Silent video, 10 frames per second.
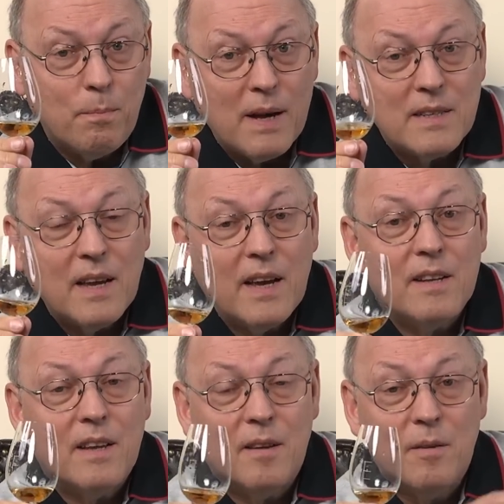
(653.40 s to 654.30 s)
but
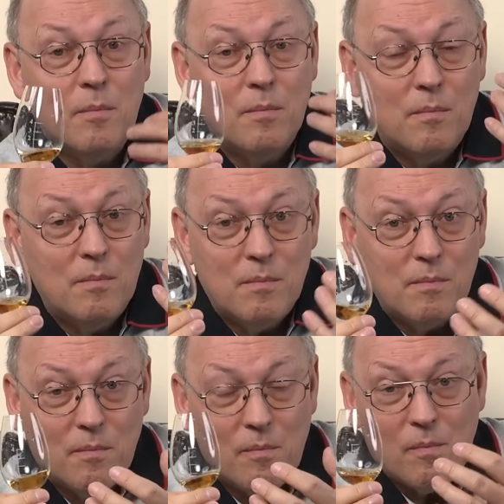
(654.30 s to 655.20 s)
had a
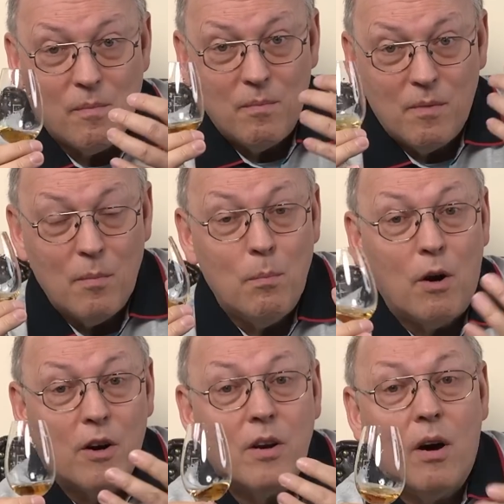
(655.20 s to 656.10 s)

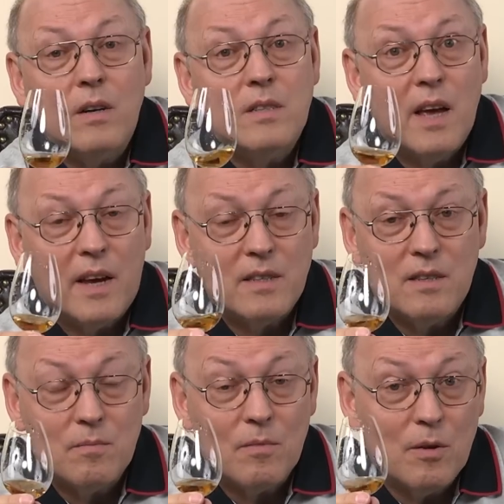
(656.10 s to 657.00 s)
more
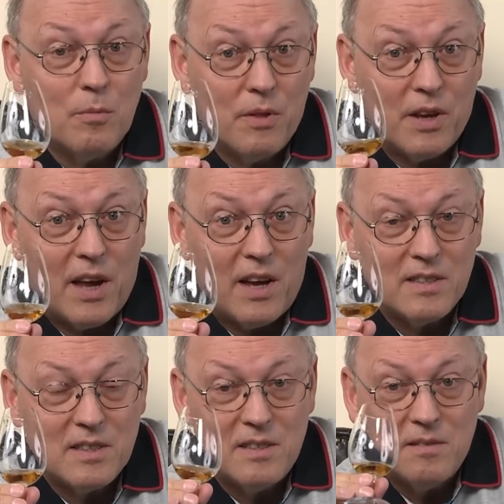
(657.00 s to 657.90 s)
contact with the
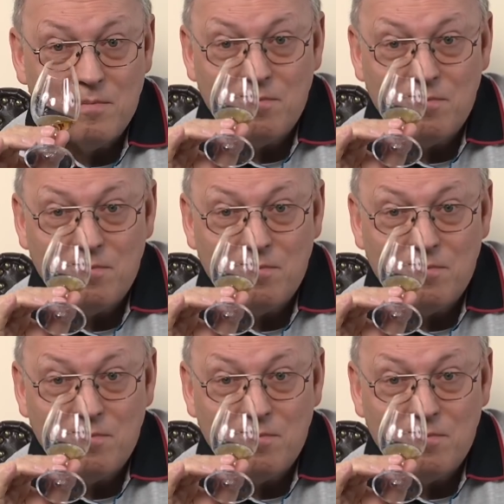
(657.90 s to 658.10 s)
casks.